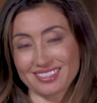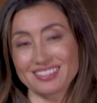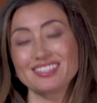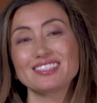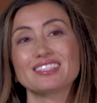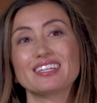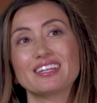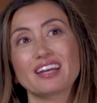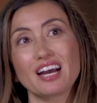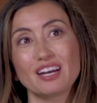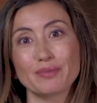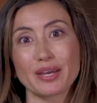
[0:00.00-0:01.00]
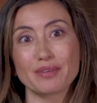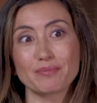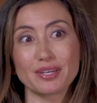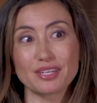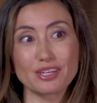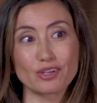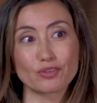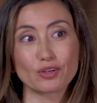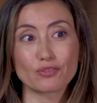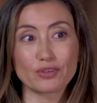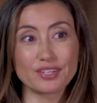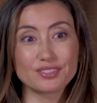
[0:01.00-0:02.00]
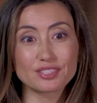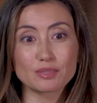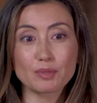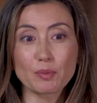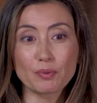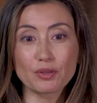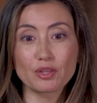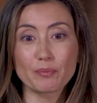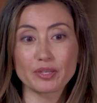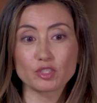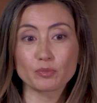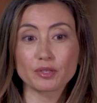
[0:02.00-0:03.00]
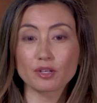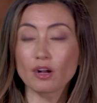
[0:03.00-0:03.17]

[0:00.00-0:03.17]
assistant, um, and many of her friends and people in the Benchmark